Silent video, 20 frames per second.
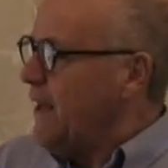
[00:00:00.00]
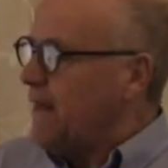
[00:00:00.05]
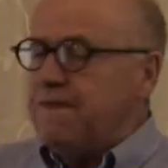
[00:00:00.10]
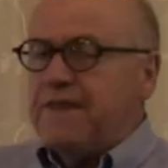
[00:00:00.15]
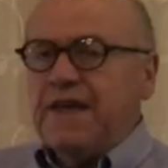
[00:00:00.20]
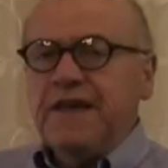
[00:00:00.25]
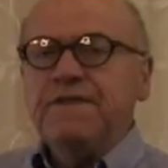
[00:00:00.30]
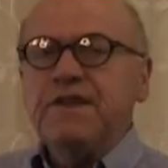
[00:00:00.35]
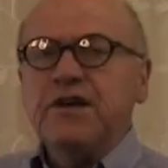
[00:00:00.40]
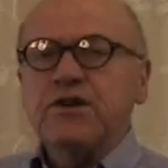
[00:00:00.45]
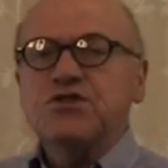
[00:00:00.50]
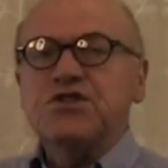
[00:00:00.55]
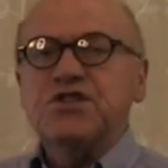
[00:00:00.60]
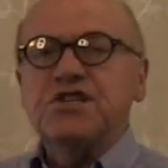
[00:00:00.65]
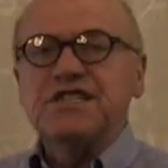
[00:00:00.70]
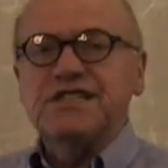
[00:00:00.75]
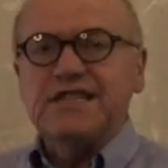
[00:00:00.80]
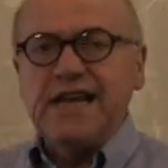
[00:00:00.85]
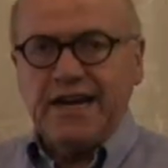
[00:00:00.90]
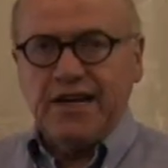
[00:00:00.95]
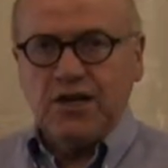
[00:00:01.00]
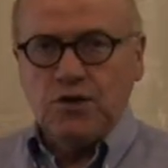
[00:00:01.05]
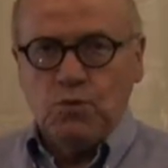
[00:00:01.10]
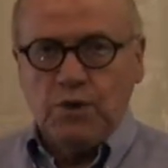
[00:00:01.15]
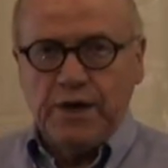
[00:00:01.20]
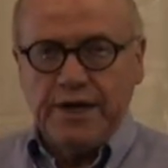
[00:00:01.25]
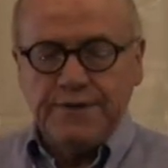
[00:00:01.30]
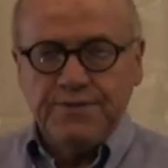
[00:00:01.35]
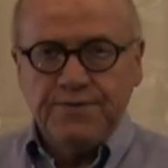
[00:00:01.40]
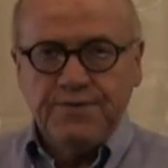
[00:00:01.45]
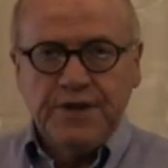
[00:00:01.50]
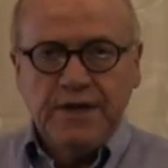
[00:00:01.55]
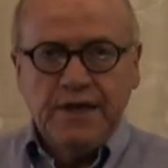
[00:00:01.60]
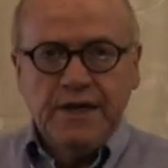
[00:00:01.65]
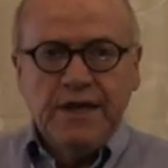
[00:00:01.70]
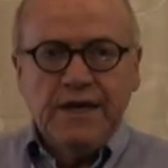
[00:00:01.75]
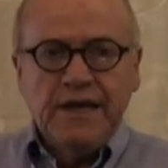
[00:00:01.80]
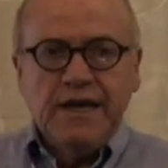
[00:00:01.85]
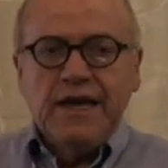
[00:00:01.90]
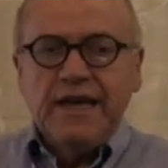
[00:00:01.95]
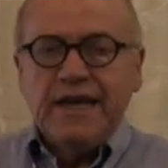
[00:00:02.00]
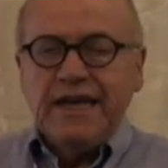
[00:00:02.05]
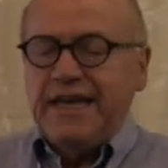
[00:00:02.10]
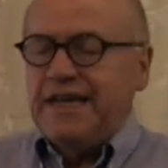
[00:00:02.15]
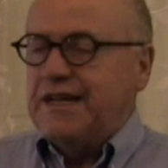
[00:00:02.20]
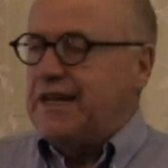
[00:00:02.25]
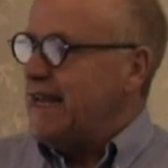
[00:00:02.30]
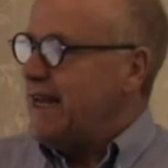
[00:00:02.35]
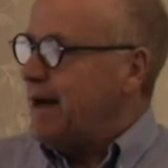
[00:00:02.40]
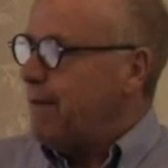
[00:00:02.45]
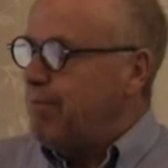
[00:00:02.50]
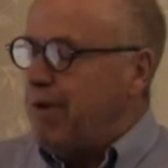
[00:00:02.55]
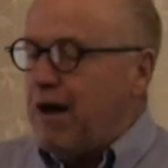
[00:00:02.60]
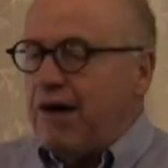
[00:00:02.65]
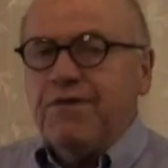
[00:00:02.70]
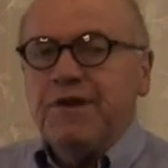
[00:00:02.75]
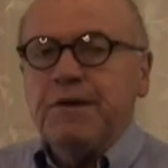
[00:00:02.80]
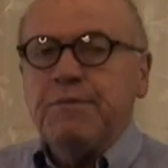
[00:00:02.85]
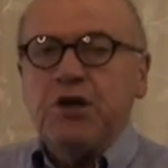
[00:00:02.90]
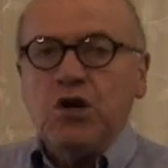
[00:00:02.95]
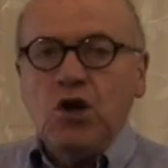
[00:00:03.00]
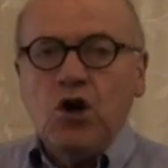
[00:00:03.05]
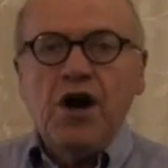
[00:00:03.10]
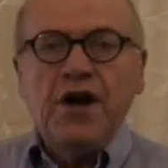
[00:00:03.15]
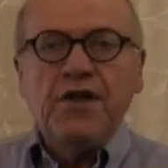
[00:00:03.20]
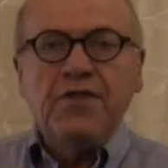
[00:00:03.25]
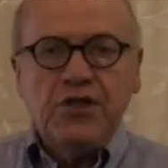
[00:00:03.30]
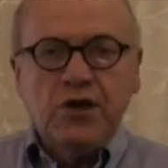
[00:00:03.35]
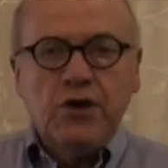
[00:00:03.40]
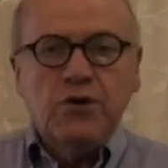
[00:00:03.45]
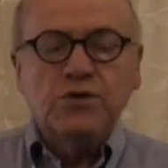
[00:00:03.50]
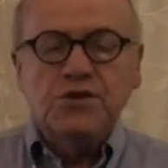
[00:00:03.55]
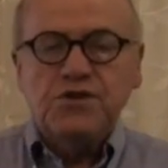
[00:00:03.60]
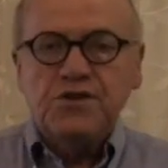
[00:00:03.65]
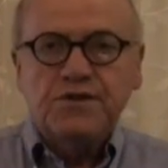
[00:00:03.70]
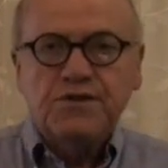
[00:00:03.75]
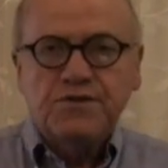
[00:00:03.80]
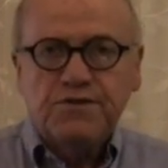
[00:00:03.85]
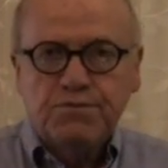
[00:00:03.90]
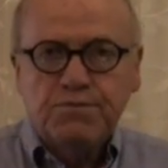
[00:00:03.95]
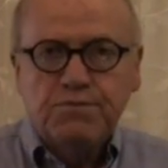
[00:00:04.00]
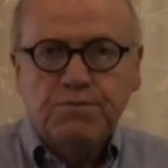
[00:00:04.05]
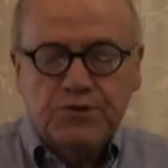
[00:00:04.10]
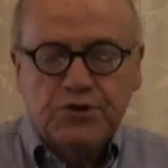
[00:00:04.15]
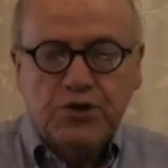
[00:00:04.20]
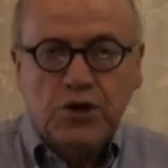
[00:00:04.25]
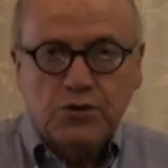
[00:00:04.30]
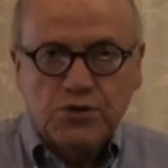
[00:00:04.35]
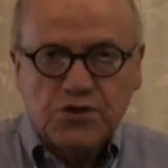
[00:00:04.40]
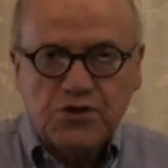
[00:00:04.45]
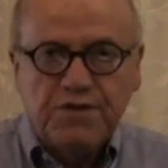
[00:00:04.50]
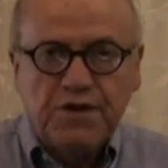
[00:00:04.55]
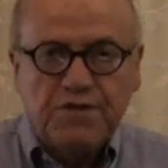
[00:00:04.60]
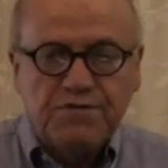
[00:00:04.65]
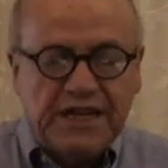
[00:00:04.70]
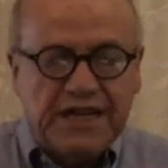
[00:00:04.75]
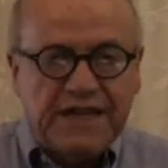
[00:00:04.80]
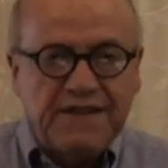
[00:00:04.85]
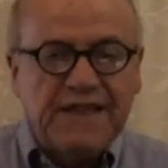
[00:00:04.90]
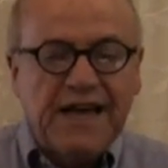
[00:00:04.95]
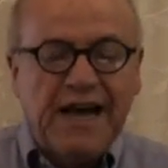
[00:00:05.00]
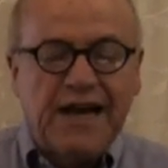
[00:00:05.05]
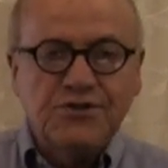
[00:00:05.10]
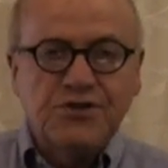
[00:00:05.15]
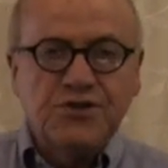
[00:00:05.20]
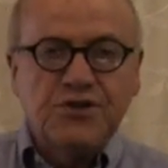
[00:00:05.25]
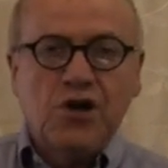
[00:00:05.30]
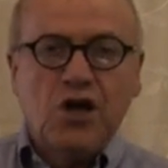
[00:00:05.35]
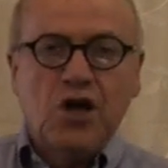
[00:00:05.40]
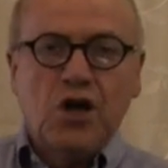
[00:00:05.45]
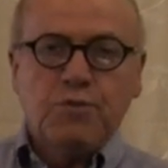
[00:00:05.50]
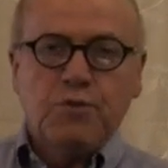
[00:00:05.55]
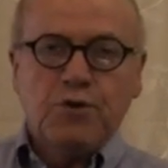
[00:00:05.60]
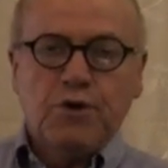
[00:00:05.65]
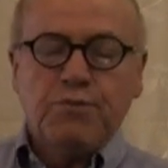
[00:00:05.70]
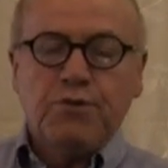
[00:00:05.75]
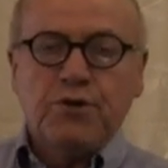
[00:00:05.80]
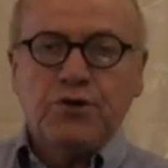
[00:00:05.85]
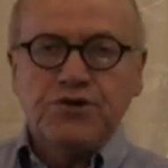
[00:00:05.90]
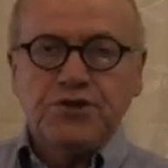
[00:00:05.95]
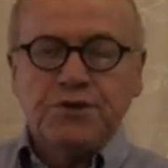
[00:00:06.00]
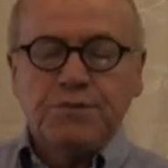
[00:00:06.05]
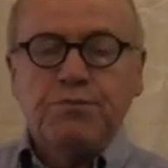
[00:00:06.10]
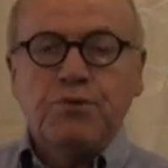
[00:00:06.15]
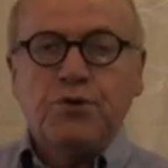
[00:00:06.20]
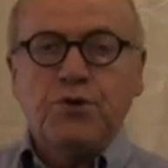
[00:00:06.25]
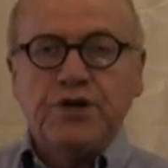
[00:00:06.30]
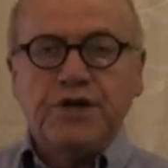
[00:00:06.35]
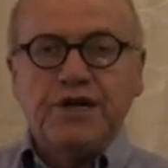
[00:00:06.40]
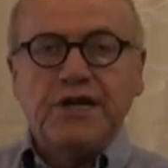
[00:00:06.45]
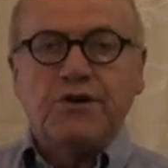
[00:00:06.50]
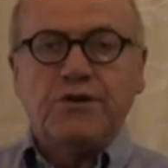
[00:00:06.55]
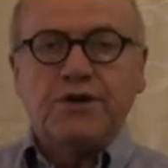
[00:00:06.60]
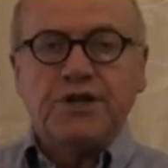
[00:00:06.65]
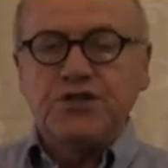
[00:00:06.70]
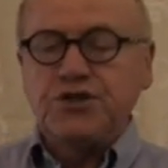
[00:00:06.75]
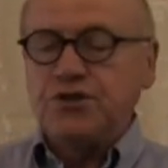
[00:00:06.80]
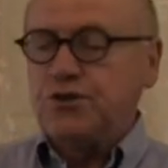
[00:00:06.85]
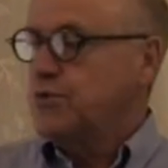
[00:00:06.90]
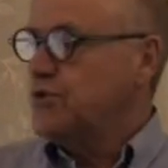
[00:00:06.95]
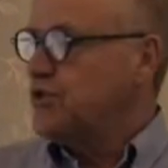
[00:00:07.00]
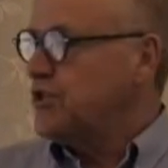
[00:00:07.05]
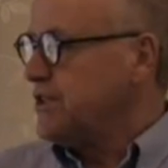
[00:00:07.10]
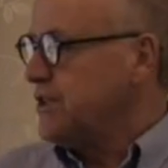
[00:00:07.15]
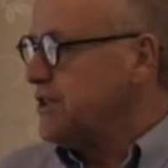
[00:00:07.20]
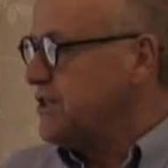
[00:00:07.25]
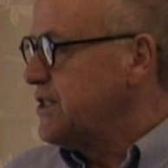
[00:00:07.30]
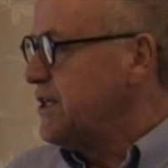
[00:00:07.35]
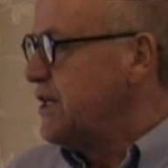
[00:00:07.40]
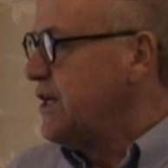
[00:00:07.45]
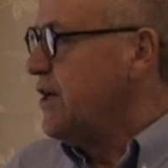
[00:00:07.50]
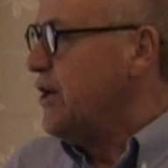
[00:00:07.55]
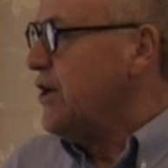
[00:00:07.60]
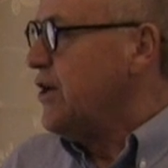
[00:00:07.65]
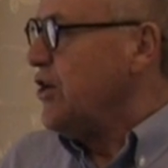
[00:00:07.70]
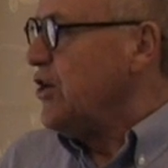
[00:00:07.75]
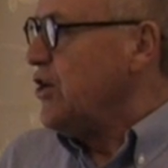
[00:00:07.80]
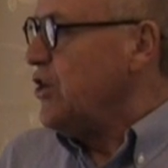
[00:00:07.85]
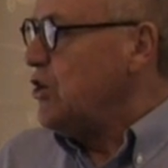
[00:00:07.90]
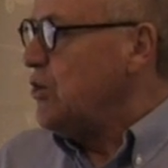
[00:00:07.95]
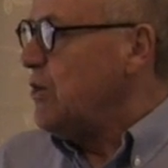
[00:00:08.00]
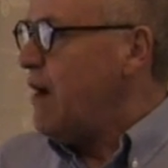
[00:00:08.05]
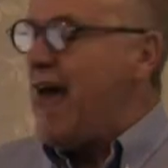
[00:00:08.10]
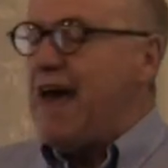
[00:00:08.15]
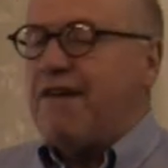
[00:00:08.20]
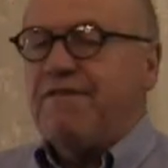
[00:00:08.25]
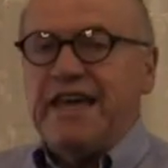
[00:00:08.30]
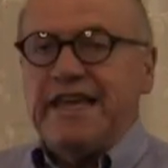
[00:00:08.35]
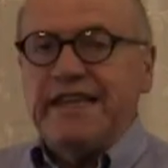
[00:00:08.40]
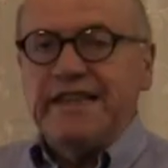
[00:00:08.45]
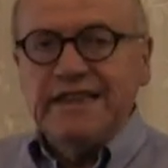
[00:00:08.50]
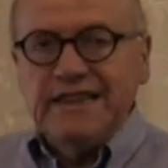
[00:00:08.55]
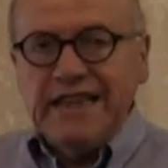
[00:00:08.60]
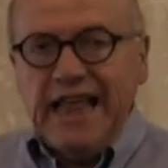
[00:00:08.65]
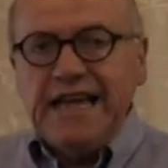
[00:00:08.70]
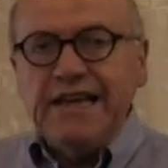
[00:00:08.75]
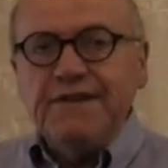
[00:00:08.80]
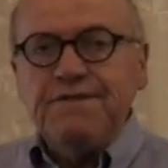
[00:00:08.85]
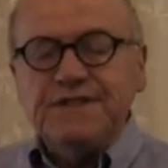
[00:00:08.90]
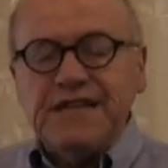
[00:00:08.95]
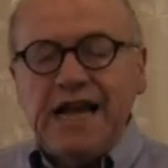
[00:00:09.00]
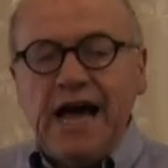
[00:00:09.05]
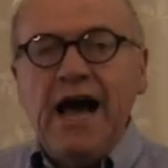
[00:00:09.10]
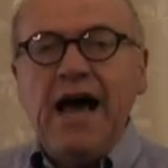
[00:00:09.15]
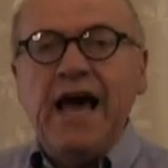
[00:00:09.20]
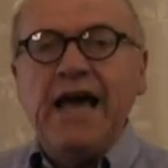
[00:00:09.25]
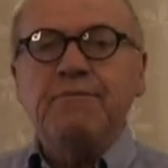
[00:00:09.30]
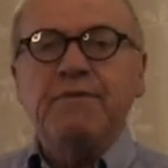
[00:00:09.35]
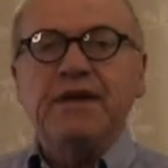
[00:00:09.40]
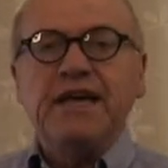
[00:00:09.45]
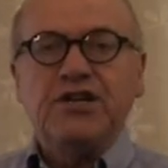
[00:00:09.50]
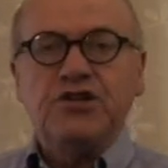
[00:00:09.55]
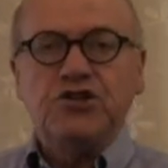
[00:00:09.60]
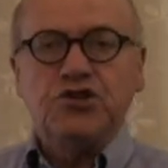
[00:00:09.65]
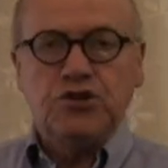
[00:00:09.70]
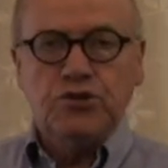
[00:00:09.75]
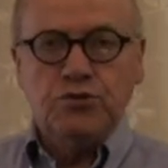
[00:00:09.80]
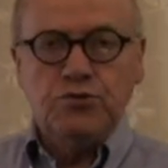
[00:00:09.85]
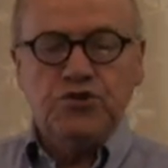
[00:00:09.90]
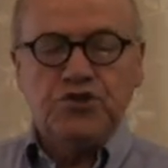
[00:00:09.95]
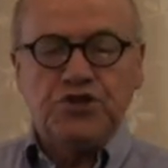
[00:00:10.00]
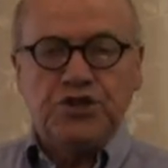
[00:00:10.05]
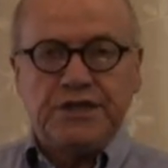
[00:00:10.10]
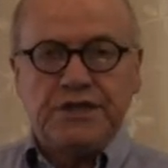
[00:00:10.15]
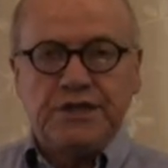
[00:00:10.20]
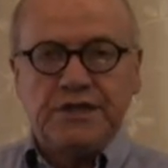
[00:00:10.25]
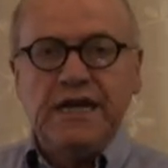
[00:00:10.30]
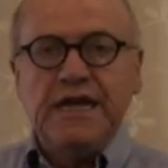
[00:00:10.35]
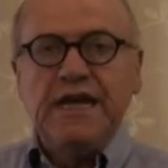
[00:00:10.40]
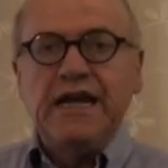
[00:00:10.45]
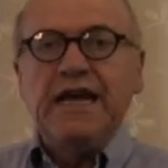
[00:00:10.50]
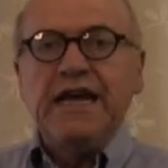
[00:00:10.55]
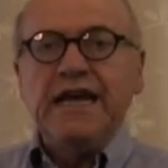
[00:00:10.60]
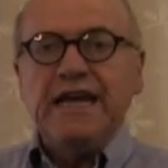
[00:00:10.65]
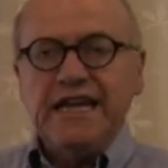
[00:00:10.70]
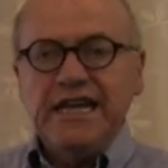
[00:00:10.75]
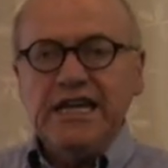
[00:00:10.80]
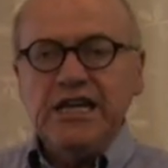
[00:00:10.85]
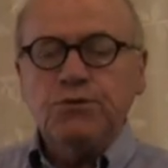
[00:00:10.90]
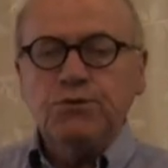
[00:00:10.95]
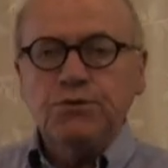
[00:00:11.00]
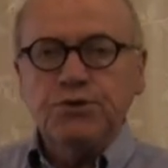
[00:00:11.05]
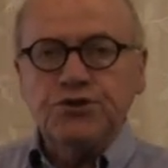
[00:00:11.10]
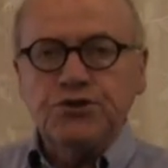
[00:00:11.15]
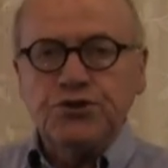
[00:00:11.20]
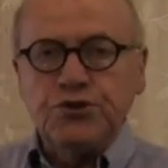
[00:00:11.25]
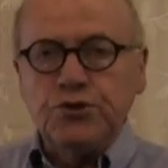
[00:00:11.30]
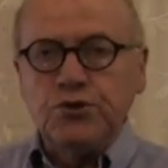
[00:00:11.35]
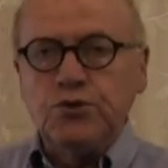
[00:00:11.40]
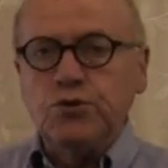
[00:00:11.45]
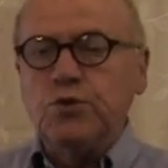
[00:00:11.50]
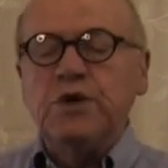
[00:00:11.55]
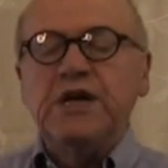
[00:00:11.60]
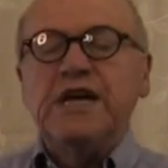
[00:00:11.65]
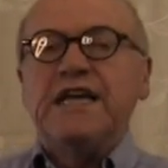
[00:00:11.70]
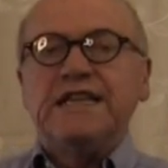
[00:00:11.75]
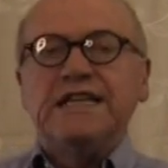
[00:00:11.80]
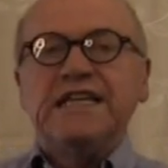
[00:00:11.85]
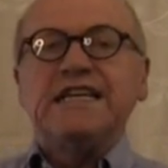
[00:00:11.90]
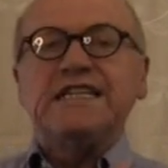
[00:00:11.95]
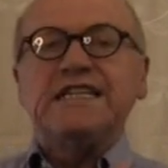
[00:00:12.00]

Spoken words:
Then there's the second one. Above and beyond those $15,000 per person per year exclusions, you have a lifetime exclusion equal to the